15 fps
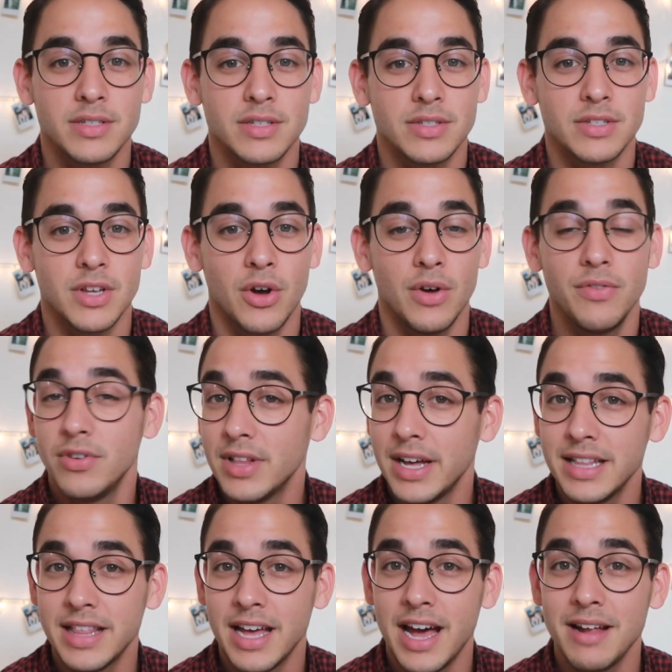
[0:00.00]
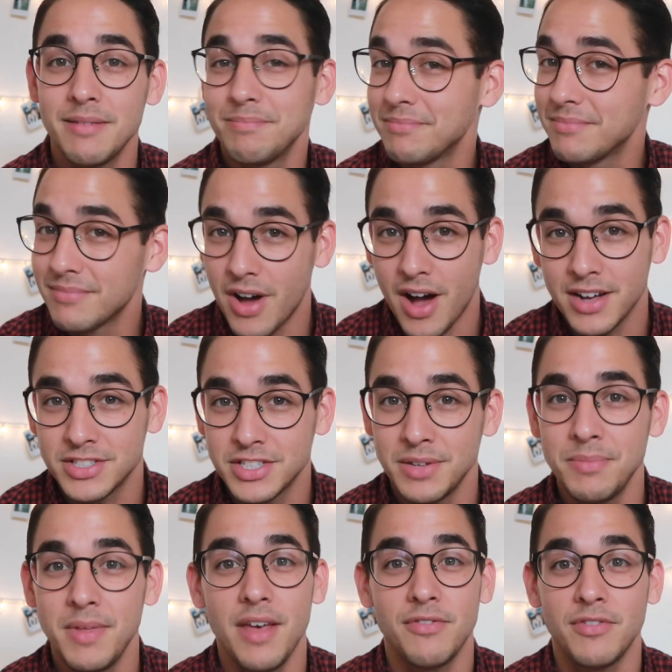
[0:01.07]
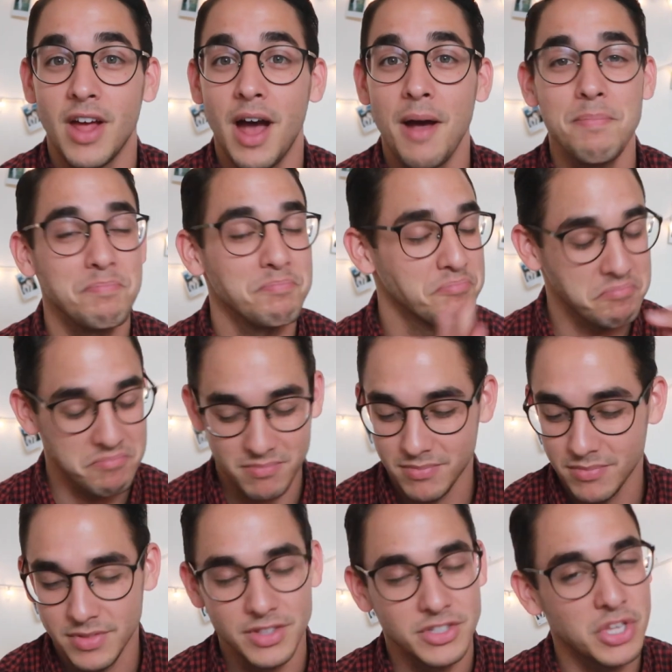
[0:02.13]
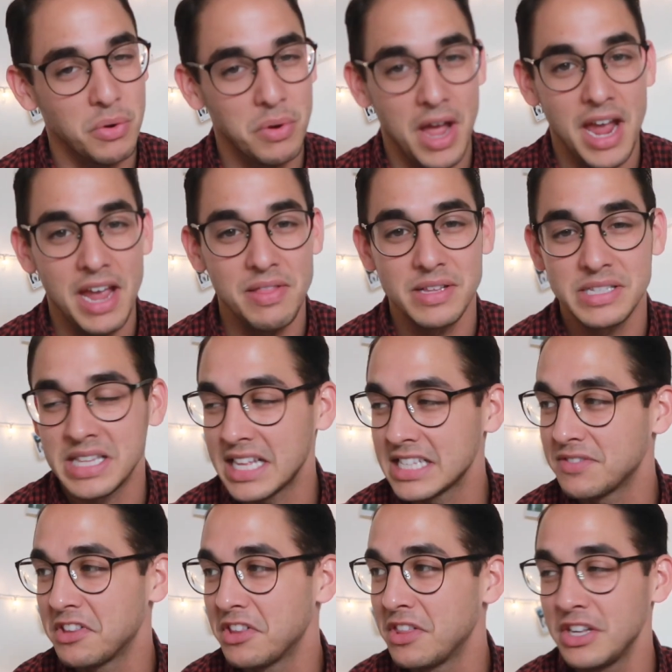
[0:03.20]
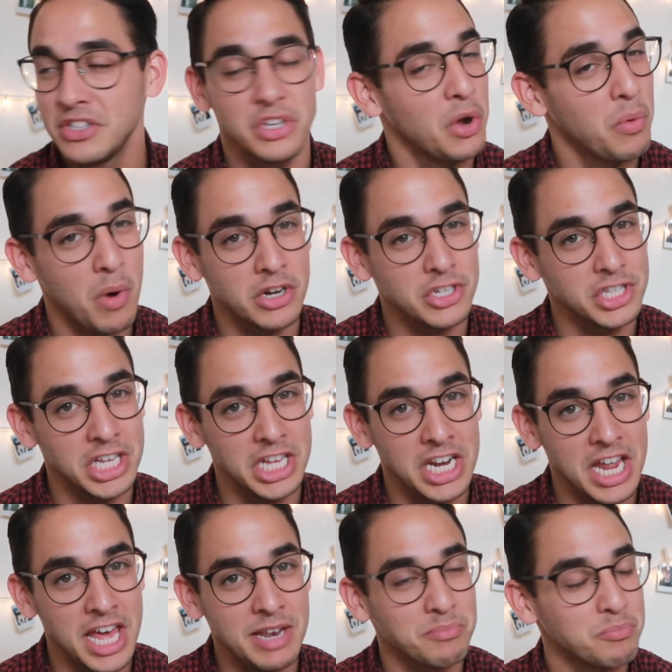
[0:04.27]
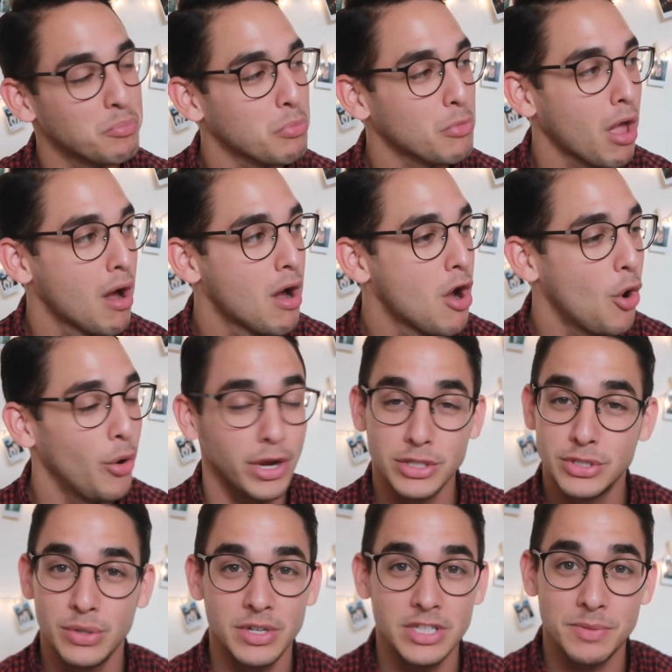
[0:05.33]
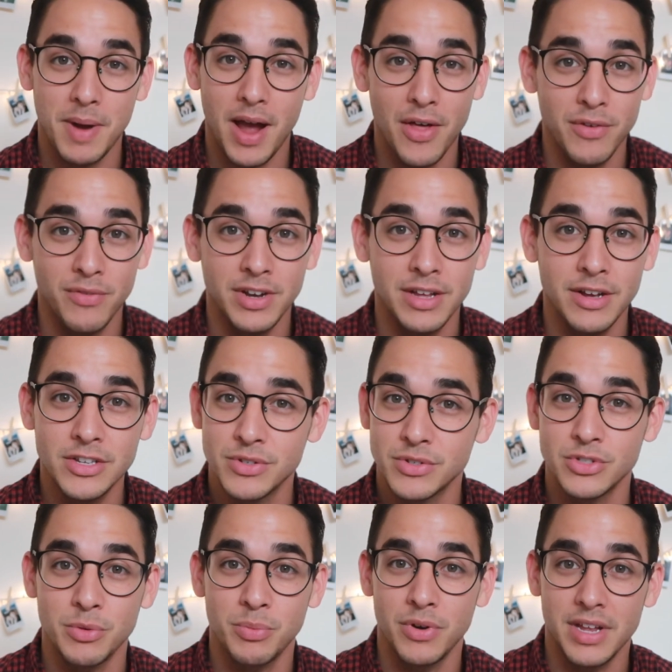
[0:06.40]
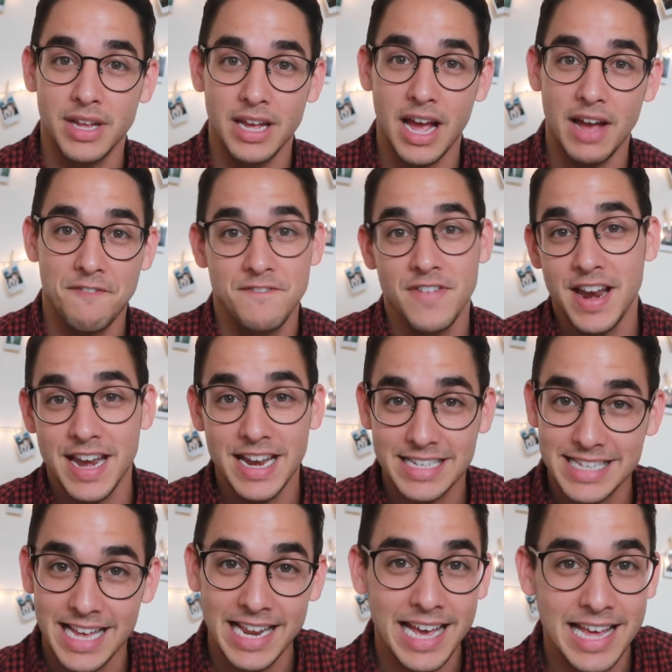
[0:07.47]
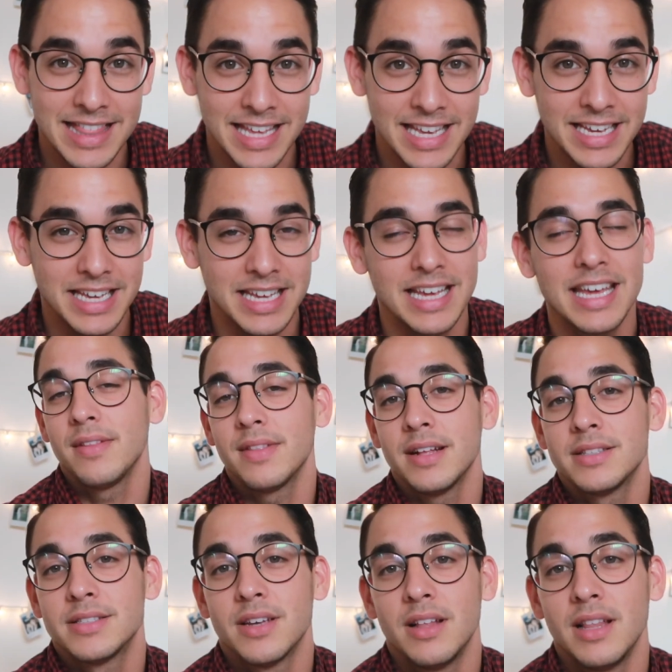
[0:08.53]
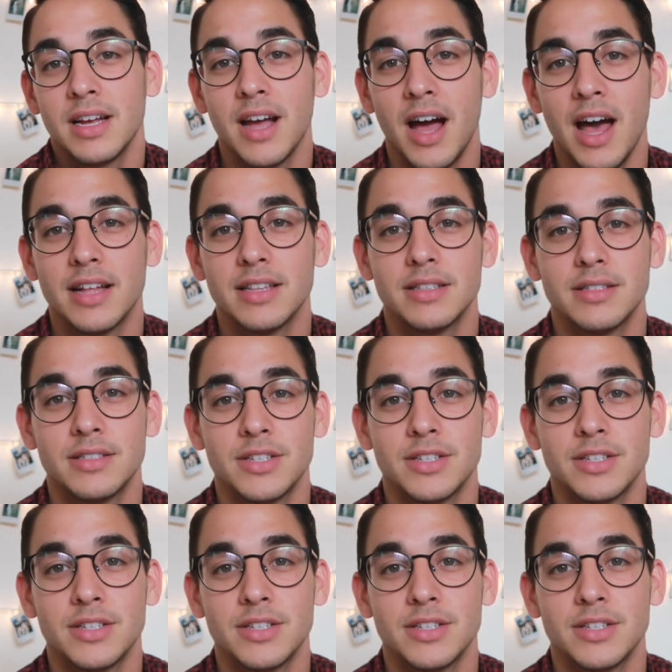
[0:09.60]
So if you like that, awesome. If not, it's okay. There's lots of other things you can watch on the internet. Or you can tune into my other videos. Those ones are pretty fun and exciting, I think. I think that's all I got.